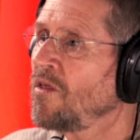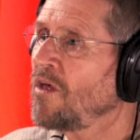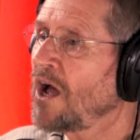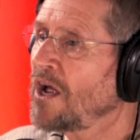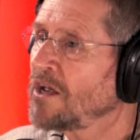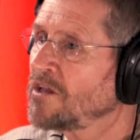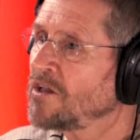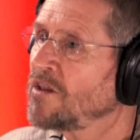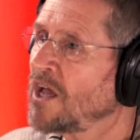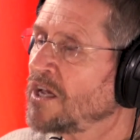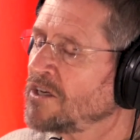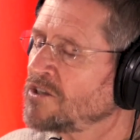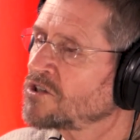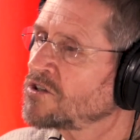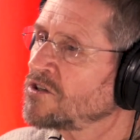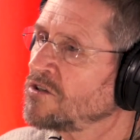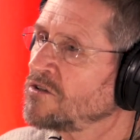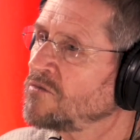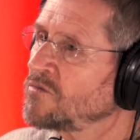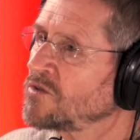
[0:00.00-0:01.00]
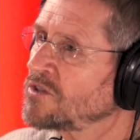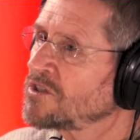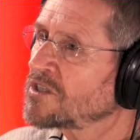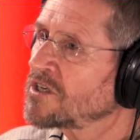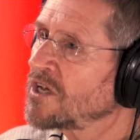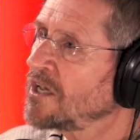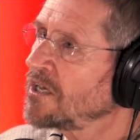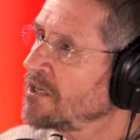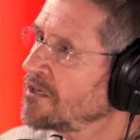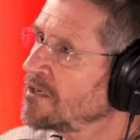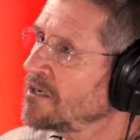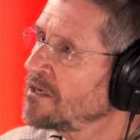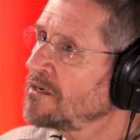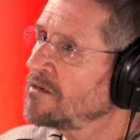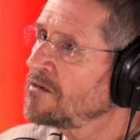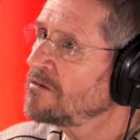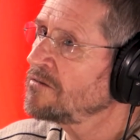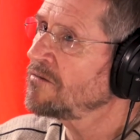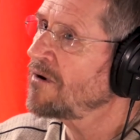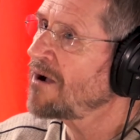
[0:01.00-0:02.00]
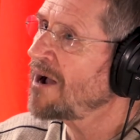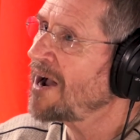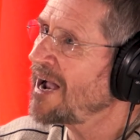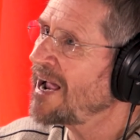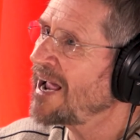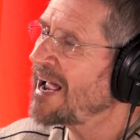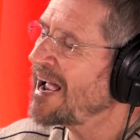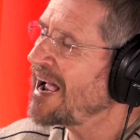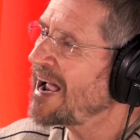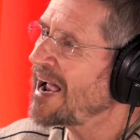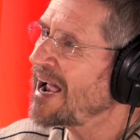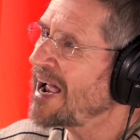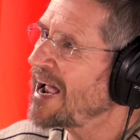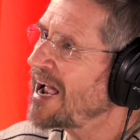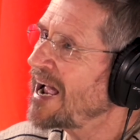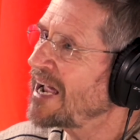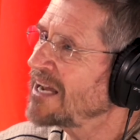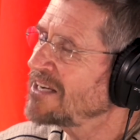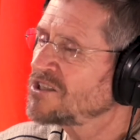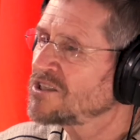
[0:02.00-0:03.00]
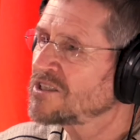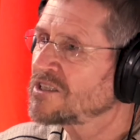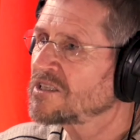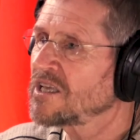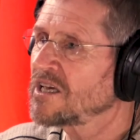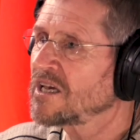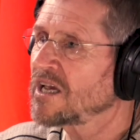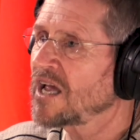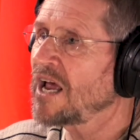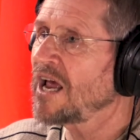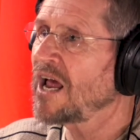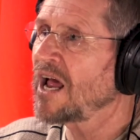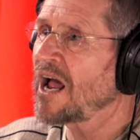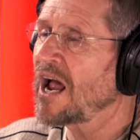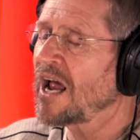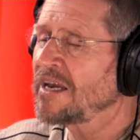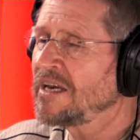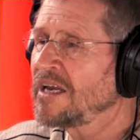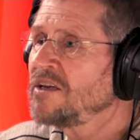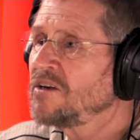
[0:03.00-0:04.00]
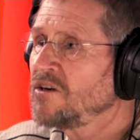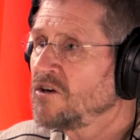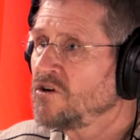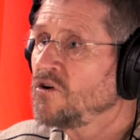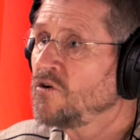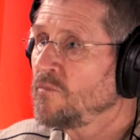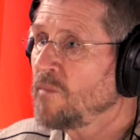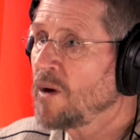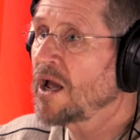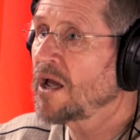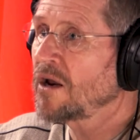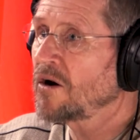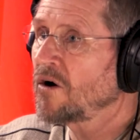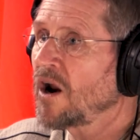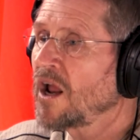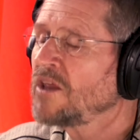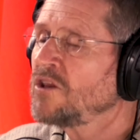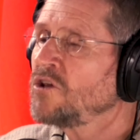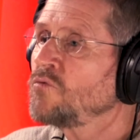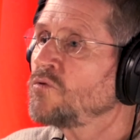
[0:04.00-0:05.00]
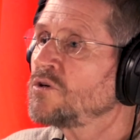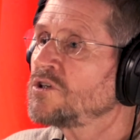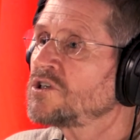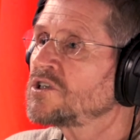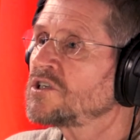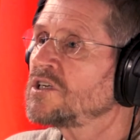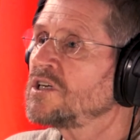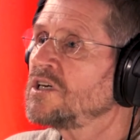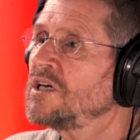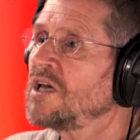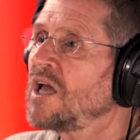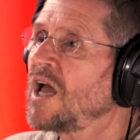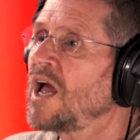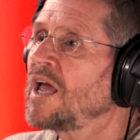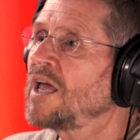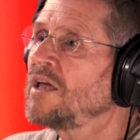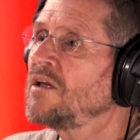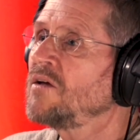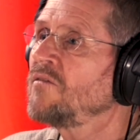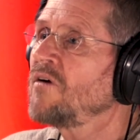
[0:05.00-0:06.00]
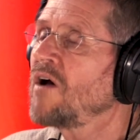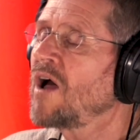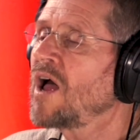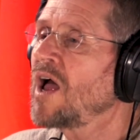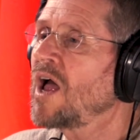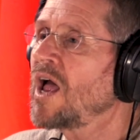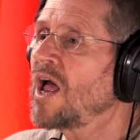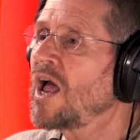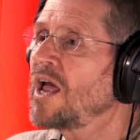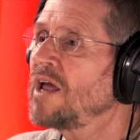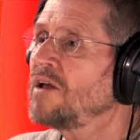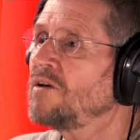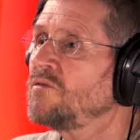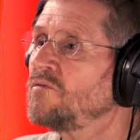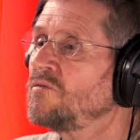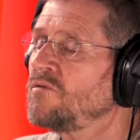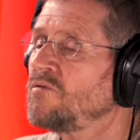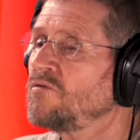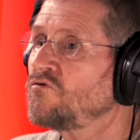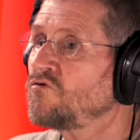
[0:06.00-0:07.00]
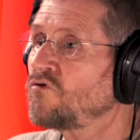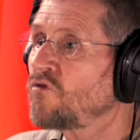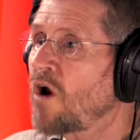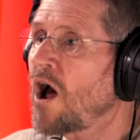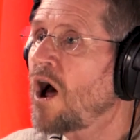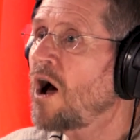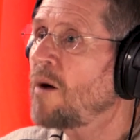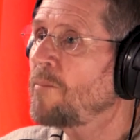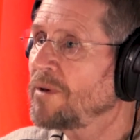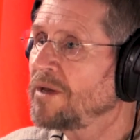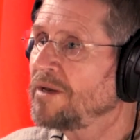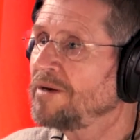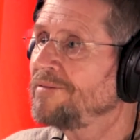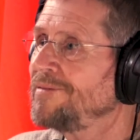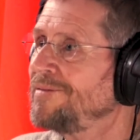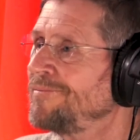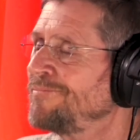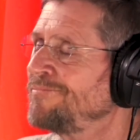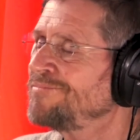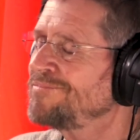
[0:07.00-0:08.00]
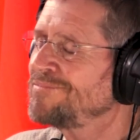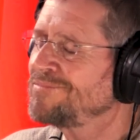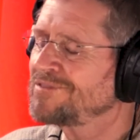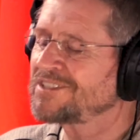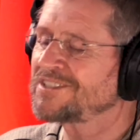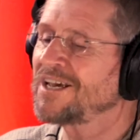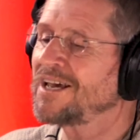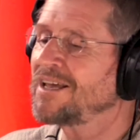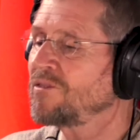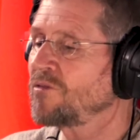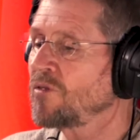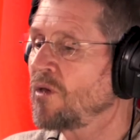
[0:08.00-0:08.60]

a, a student would say, You know, I, I just think I, I need to do better. And you would see a a drop in say